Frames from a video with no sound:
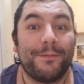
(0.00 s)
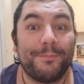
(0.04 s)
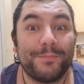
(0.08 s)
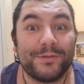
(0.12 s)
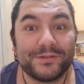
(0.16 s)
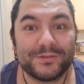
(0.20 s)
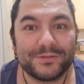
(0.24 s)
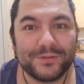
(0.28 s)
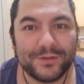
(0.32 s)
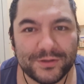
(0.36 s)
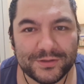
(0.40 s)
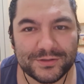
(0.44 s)

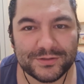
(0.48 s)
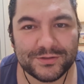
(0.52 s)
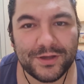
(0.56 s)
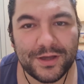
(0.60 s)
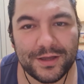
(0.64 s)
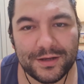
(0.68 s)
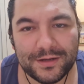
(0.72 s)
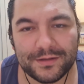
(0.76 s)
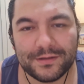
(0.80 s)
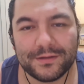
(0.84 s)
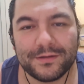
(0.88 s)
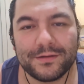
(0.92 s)
Been so
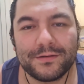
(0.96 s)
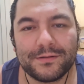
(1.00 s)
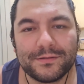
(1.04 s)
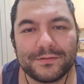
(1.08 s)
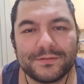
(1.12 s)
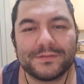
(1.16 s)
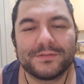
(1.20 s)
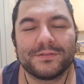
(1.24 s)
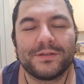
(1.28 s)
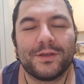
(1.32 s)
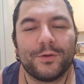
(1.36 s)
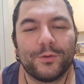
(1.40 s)
excited
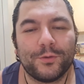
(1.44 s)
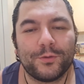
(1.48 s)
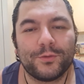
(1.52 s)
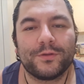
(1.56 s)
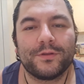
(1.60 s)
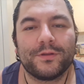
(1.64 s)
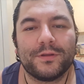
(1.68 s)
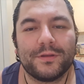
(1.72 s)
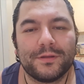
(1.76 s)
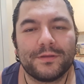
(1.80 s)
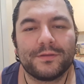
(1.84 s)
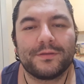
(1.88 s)
since I
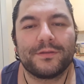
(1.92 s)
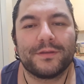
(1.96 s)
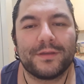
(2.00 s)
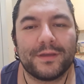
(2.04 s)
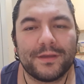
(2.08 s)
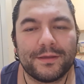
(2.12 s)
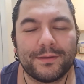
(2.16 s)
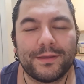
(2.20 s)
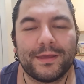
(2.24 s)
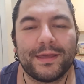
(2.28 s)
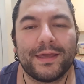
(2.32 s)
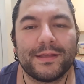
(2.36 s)
ordered it to
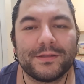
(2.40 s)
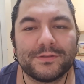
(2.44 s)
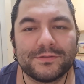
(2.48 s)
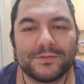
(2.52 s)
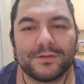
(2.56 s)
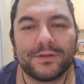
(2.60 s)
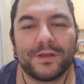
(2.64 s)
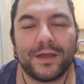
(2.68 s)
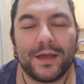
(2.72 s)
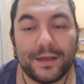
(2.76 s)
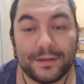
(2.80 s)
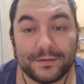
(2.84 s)
get my hands
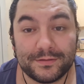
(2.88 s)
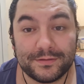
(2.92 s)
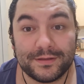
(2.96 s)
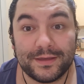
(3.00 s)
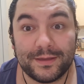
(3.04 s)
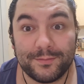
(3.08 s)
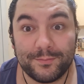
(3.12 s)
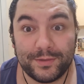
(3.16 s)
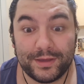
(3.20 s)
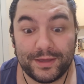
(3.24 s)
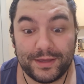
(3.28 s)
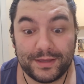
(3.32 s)
on, to
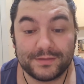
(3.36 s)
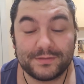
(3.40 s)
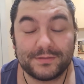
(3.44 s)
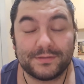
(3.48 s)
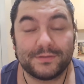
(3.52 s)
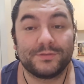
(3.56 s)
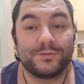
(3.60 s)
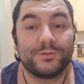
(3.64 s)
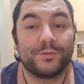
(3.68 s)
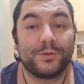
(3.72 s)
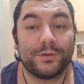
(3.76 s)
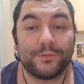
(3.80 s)
get my hands
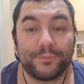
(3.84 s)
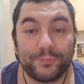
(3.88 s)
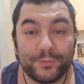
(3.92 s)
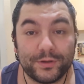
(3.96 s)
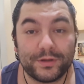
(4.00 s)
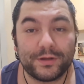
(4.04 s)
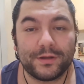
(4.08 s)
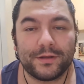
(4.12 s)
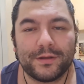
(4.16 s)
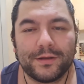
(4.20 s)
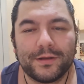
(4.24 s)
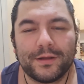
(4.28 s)
into it and
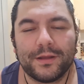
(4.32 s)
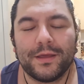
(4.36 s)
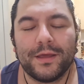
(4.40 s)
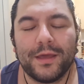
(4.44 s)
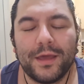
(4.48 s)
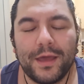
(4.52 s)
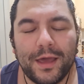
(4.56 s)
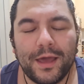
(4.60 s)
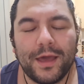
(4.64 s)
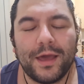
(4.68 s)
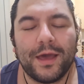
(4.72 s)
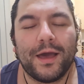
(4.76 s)
read it.
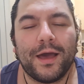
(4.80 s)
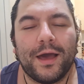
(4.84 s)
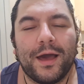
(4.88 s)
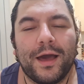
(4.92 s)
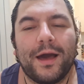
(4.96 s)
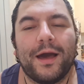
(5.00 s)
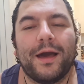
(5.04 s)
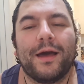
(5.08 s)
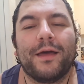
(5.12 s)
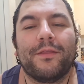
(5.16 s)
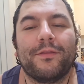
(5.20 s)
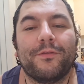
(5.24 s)

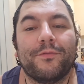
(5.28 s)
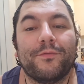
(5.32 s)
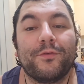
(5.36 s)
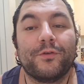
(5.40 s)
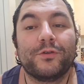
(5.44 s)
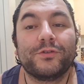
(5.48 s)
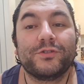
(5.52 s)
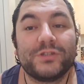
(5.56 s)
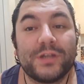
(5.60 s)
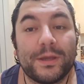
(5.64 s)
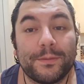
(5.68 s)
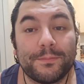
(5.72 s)
The
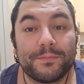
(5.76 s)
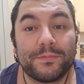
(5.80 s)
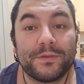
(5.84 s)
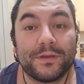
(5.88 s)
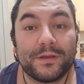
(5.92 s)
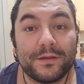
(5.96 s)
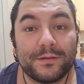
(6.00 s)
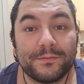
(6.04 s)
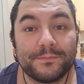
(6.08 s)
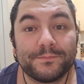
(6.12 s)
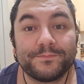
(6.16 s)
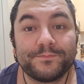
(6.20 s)
first
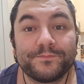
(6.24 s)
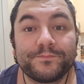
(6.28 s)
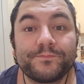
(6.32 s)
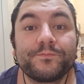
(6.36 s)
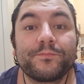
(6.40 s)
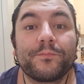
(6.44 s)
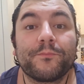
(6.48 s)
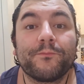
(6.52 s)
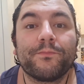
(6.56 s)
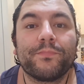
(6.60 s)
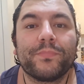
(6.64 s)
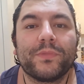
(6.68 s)
chapter,
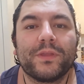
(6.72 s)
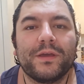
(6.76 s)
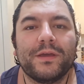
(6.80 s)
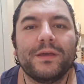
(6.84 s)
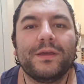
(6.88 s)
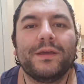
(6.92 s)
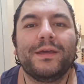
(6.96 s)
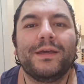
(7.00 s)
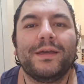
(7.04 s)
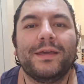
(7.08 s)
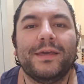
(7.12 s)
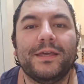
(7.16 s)

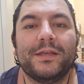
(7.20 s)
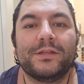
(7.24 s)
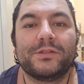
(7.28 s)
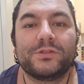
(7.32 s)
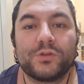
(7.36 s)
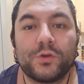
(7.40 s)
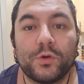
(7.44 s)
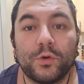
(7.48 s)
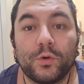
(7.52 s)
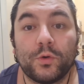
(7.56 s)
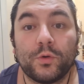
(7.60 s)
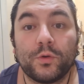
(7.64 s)

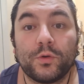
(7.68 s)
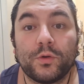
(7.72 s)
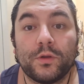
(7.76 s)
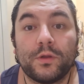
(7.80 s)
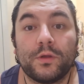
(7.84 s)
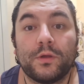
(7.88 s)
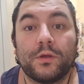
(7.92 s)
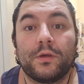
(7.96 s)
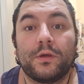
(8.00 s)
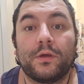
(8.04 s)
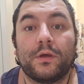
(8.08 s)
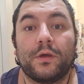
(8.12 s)
it's called
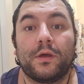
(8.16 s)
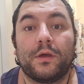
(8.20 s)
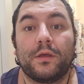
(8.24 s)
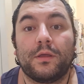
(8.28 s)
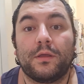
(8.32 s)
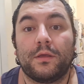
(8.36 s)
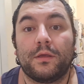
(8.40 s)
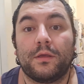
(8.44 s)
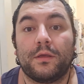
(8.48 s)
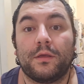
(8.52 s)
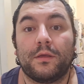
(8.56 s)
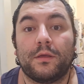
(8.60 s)

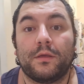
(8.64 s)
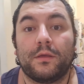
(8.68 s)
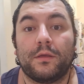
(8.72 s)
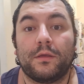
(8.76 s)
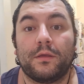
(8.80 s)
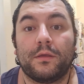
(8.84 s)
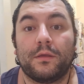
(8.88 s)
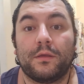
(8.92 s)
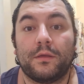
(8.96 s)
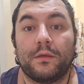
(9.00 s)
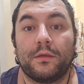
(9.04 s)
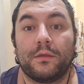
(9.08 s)

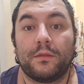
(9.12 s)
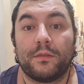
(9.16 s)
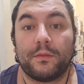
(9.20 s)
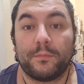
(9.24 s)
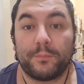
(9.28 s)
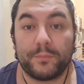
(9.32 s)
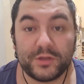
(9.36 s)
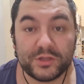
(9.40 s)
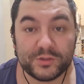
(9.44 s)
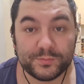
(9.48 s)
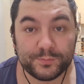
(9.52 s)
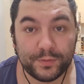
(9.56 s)
The
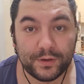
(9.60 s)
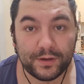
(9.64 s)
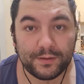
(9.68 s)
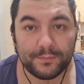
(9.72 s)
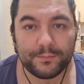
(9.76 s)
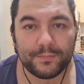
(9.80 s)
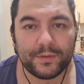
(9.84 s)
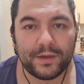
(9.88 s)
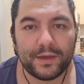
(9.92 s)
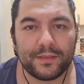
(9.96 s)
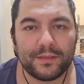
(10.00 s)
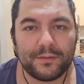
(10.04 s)
Beach
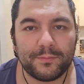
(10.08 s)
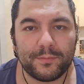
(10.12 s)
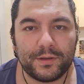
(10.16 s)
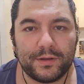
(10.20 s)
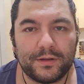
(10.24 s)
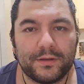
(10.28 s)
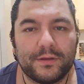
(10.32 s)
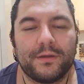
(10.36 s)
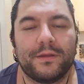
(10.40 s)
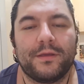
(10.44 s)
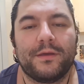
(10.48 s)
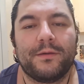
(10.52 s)
Bum and the
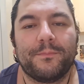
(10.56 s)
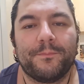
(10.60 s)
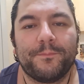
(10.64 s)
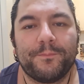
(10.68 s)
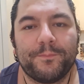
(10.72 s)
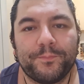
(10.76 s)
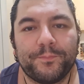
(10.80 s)
Millionaire.